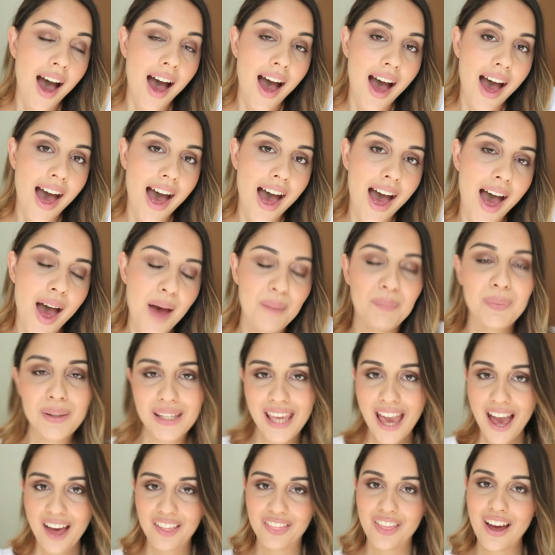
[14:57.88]
But
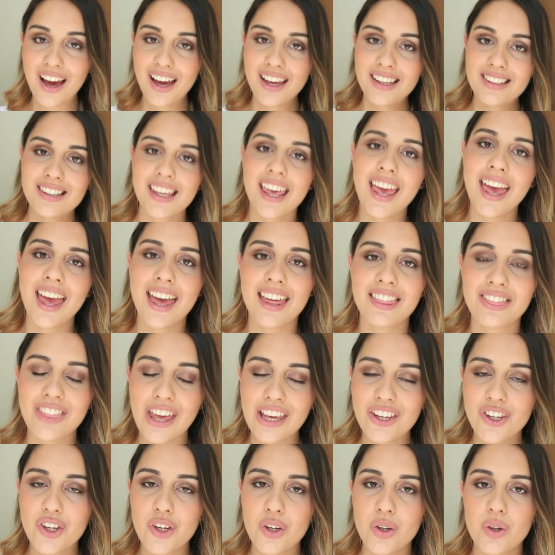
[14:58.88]
yeah, that is it.
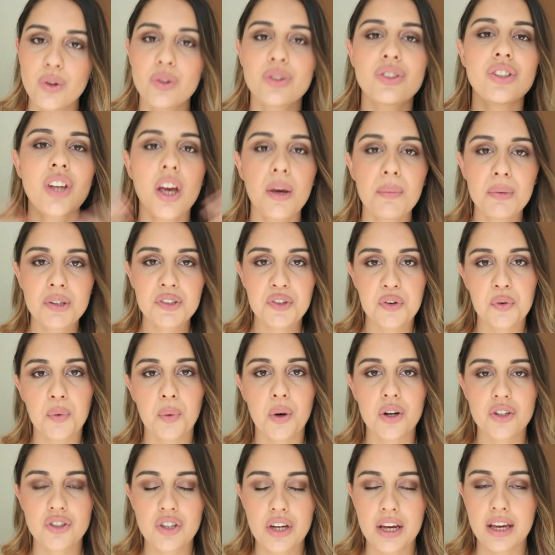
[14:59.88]
Thank you so much for
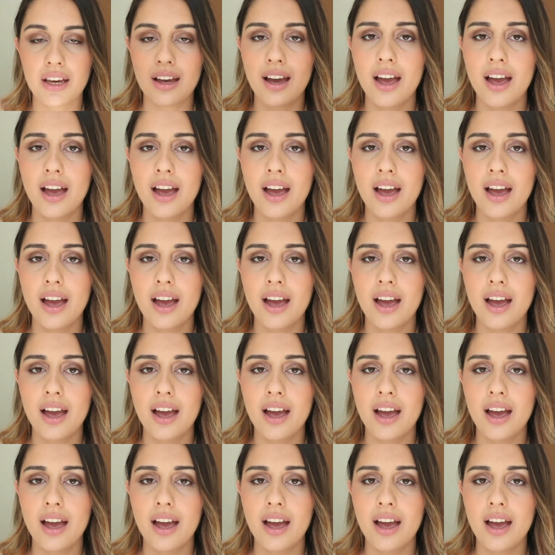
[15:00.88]
watching.